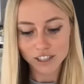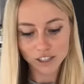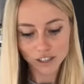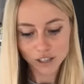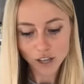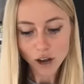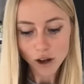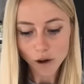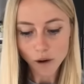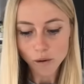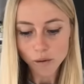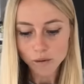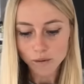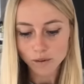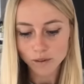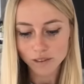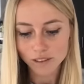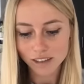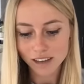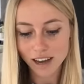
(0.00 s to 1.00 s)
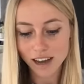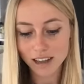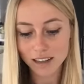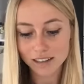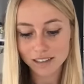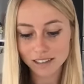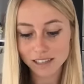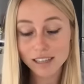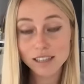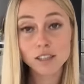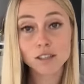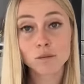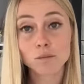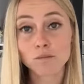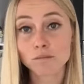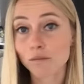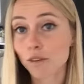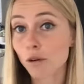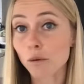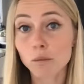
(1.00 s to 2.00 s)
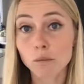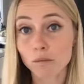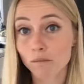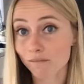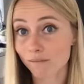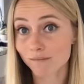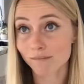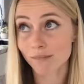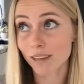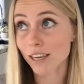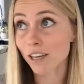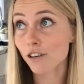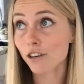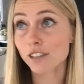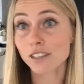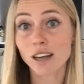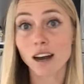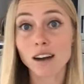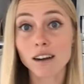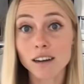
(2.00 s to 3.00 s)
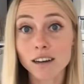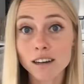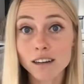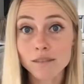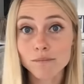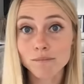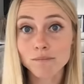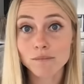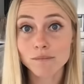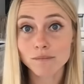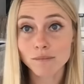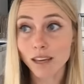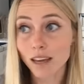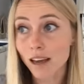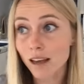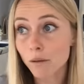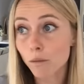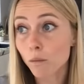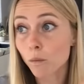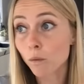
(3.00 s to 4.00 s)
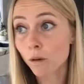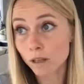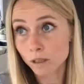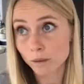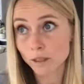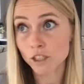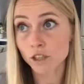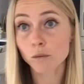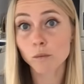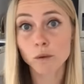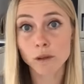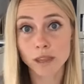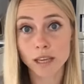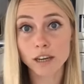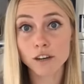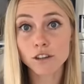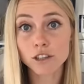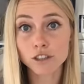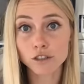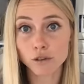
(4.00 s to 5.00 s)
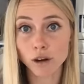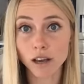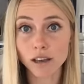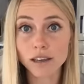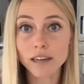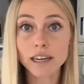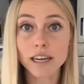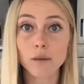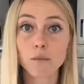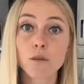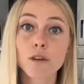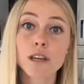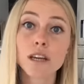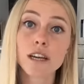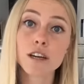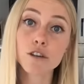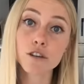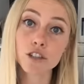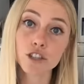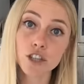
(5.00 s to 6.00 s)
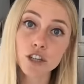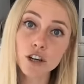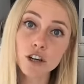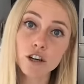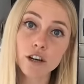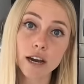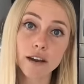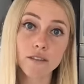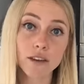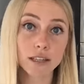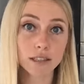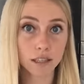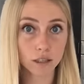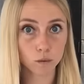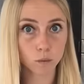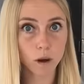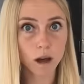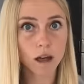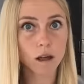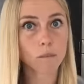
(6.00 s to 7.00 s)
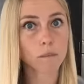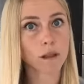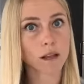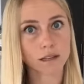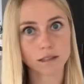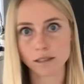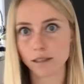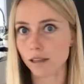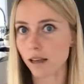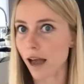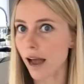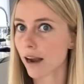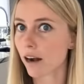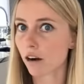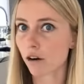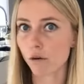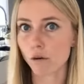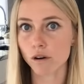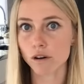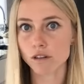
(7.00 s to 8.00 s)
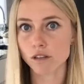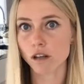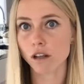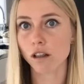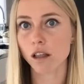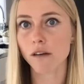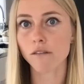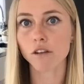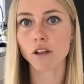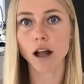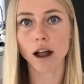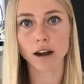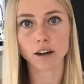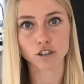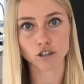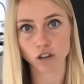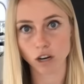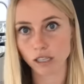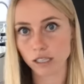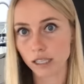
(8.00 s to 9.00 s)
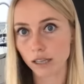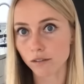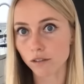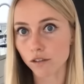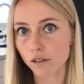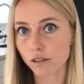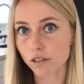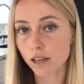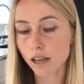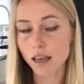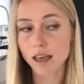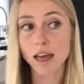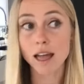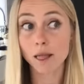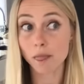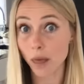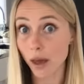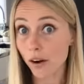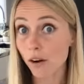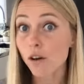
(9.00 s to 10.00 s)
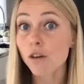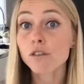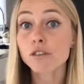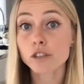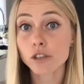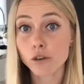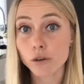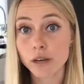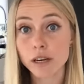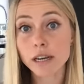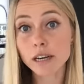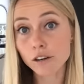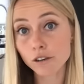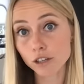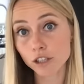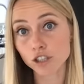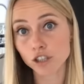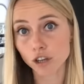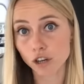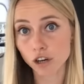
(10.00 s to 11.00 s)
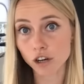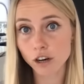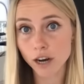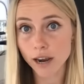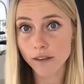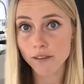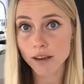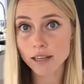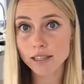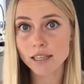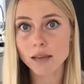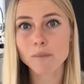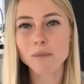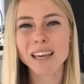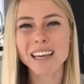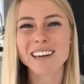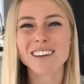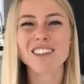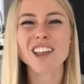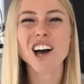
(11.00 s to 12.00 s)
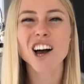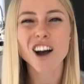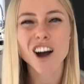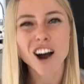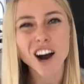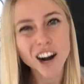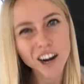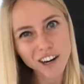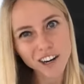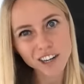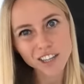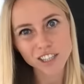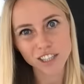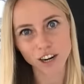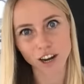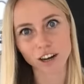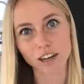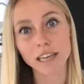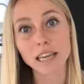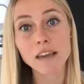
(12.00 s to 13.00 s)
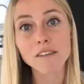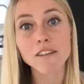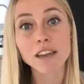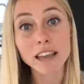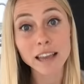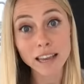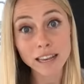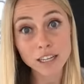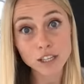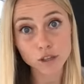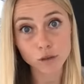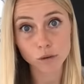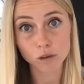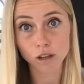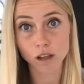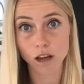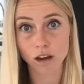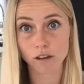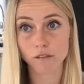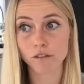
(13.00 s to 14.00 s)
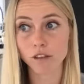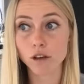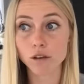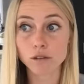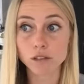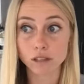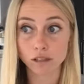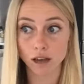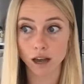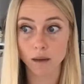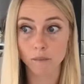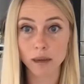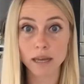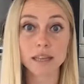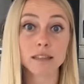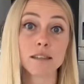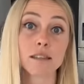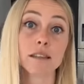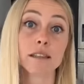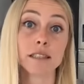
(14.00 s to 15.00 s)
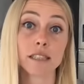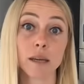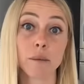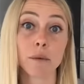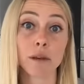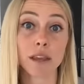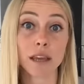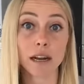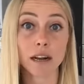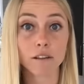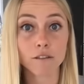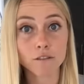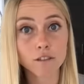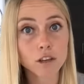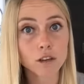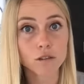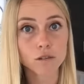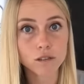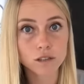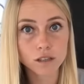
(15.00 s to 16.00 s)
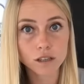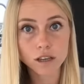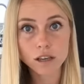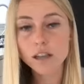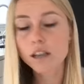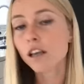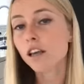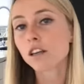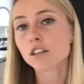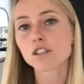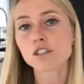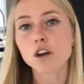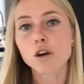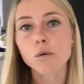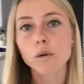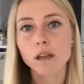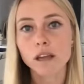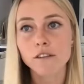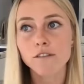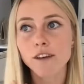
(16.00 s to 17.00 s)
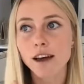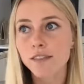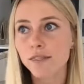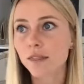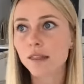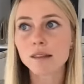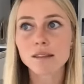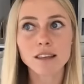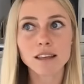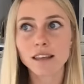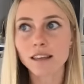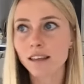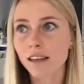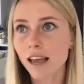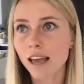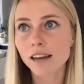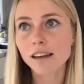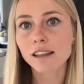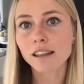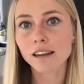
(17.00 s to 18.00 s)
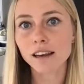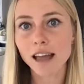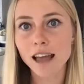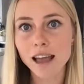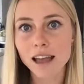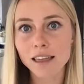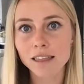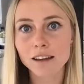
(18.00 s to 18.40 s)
so uh, since you know increased hunger, uh, especially with increased ghrelin, it can really increase sugar cravings as well. Plus the higher cortisol level, higher stress levels, that also can increase sugar cravings and make it a lot harder to not give in to a lot of those um, insulin stimulating foods. So if at the end of the day